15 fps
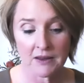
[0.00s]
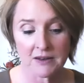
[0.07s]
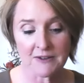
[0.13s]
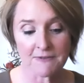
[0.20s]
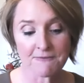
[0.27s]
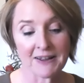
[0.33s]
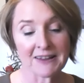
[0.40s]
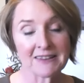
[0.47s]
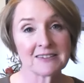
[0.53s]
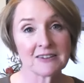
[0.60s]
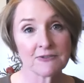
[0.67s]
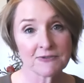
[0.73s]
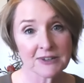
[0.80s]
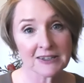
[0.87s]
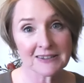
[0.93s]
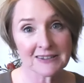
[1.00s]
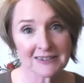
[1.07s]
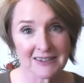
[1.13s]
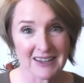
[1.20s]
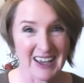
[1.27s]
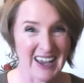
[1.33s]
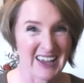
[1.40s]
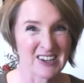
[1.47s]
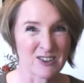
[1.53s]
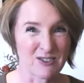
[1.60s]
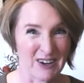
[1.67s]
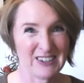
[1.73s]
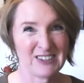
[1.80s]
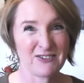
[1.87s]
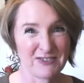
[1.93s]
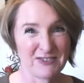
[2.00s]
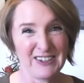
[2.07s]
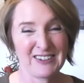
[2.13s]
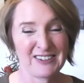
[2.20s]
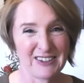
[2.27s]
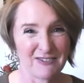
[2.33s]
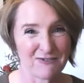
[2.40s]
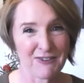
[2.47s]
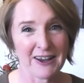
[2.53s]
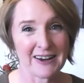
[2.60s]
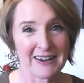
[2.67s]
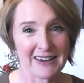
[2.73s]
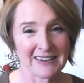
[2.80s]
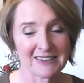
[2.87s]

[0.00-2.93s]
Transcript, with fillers: defensiveness and aggressiveness and fighting.